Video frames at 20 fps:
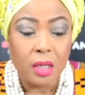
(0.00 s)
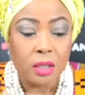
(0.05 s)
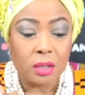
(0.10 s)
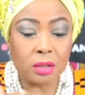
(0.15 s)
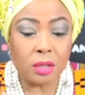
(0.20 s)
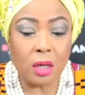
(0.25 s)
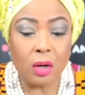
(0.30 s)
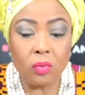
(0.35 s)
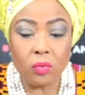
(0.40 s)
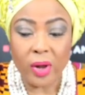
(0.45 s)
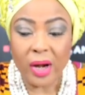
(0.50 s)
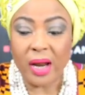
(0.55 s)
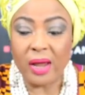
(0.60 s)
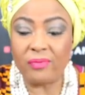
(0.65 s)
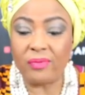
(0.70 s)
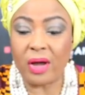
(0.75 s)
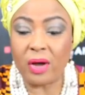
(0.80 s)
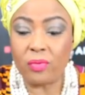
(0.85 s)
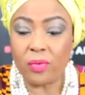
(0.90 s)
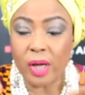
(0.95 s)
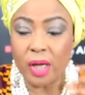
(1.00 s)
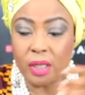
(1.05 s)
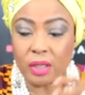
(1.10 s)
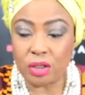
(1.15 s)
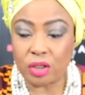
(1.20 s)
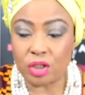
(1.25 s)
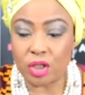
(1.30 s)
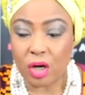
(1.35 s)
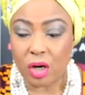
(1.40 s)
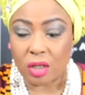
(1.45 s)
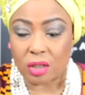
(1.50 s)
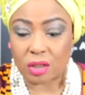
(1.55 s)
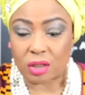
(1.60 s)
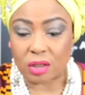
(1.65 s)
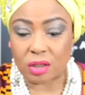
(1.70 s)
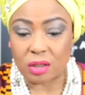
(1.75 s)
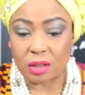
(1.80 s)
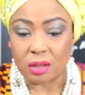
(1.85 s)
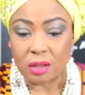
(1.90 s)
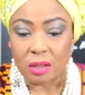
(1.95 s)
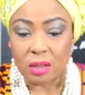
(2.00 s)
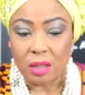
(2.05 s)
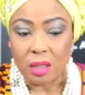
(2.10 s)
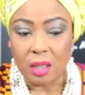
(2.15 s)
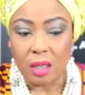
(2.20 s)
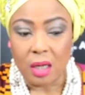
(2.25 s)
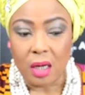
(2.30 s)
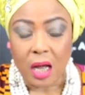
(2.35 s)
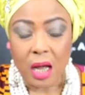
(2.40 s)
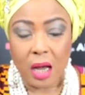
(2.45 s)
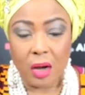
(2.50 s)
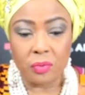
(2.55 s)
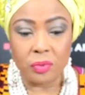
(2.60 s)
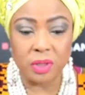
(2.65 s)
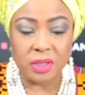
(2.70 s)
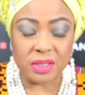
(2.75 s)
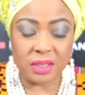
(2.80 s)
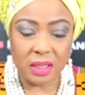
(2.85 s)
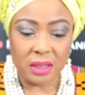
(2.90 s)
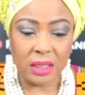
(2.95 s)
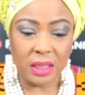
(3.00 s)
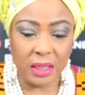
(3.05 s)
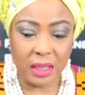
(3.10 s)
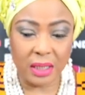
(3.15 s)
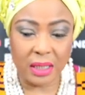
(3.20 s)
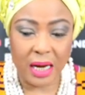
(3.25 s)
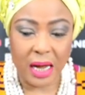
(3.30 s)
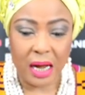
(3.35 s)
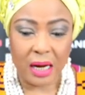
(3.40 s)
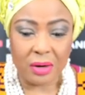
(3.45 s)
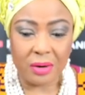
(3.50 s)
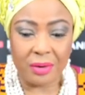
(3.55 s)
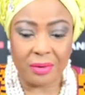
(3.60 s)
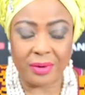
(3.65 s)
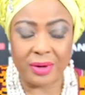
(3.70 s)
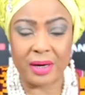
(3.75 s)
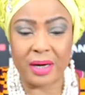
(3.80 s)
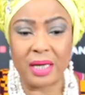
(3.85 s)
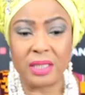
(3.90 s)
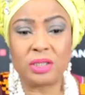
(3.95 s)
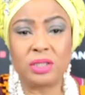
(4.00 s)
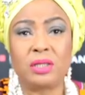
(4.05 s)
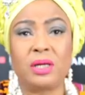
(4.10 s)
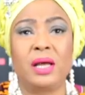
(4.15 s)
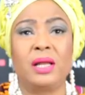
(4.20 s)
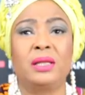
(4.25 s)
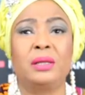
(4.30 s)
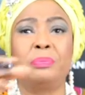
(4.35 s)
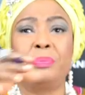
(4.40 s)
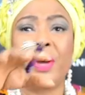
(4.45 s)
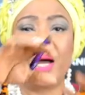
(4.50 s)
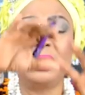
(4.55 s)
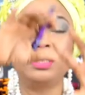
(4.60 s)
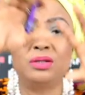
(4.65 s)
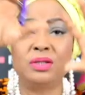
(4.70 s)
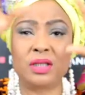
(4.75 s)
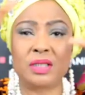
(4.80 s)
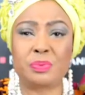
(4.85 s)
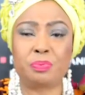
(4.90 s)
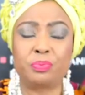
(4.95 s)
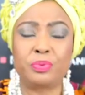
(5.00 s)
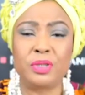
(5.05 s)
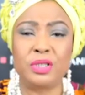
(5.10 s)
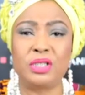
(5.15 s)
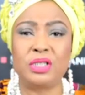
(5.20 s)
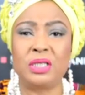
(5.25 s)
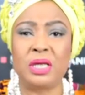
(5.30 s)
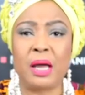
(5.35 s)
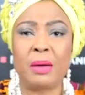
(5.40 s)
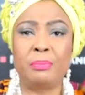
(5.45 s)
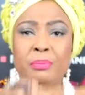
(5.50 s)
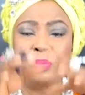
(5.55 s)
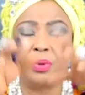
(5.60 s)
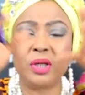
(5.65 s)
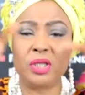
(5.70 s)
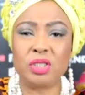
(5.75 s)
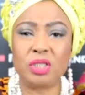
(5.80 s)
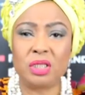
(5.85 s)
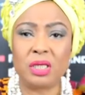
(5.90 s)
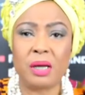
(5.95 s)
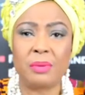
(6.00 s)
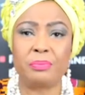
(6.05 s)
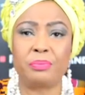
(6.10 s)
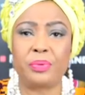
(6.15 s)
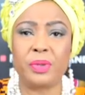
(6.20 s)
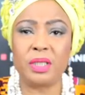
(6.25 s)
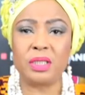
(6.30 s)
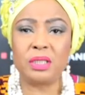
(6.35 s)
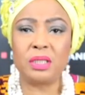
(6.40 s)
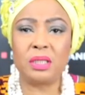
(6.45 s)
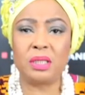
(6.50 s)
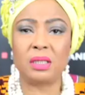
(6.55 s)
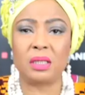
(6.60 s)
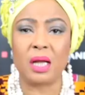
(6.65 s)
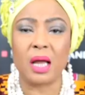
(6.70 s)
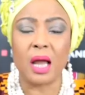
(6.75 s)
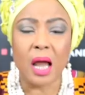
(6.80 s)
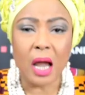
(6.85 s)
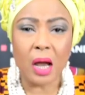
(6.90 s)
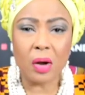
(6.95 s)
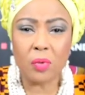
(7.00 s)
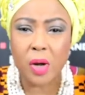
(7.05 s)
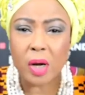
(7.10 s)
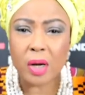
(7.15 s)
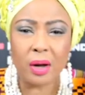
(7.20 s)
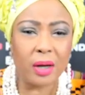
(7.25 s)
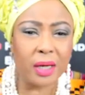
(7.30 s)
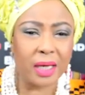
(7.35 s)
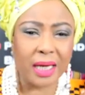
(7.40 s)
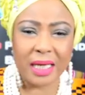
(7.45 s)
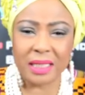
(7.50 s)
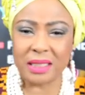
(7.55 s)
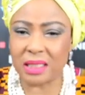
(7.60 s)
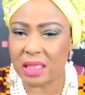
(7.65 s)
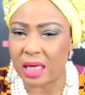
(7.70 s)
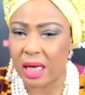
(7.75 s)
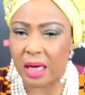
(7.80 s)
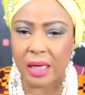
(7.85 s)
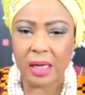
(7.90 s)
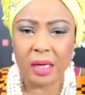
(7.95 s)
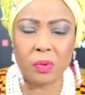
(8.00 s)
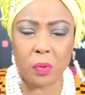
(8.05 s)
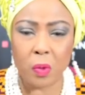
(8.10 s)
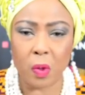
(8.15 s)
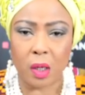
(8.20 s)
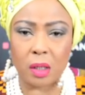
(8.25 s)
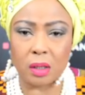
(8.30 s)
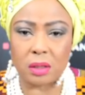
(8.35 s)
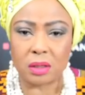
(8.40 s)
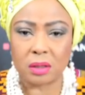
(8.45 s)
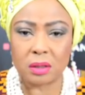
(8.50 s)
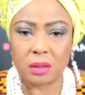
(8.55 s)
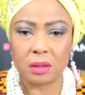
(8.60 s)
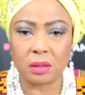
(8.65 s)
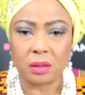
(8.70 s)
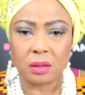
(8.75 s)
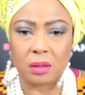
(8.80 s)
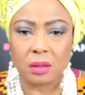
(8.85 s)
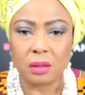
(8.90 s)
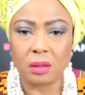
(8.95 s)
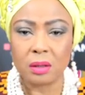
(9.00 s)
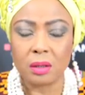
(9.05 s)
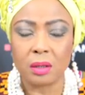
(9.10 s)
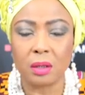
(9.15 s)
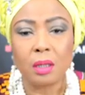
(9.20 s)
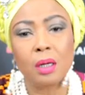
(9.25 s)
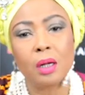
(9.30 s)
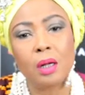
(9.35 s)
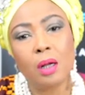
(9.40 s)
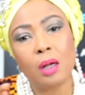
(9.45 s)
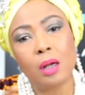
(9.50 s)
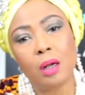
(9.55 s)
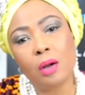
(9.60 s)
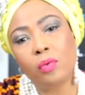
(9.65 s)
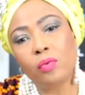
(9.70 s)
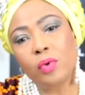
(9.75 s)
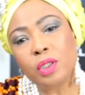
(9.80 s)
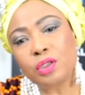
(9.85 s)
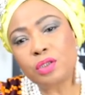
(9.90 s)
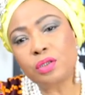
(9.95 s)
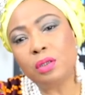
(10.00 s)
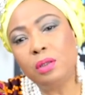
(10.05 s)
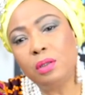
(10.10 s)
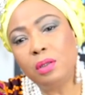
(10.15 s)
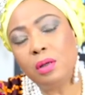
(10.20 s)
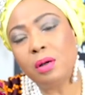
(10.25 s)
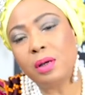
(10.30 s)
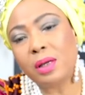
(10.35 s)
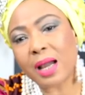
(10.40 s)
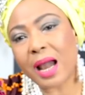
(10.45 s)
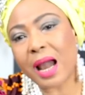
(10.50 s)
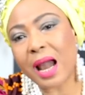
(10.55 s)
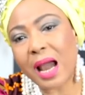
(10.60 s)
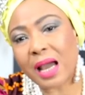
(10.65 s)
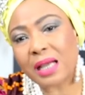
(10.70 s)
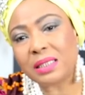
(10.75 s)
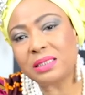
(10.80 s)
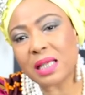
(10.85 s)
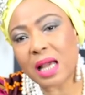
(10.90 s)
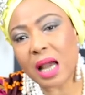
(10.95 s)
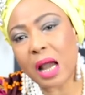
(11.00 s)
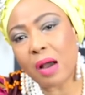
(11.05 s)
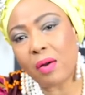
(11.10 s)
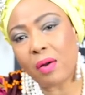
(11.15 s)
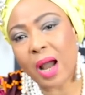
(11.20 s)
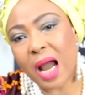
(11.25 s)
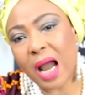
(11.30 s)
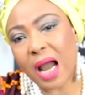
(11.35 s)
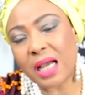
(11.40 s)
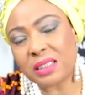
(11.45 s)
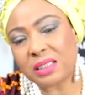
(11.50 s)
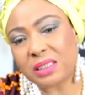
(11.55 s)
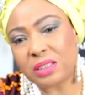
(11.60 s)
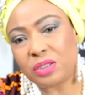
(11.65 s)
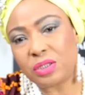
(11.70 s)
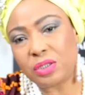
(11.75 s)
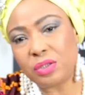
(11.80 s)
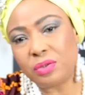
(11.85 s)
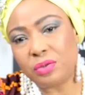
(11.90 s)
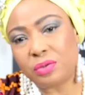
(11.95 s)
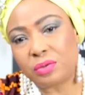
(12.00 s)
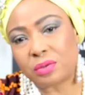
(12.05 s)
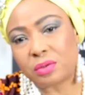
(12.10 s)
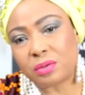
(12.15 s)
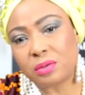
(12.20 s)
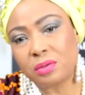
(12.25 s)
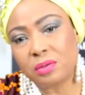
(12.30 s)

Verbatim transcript: So, whenever we're in church and we're sitting in that congregation and the pastor is preaching and preaching and preaching, and we're not getting any word, we should look at our attitude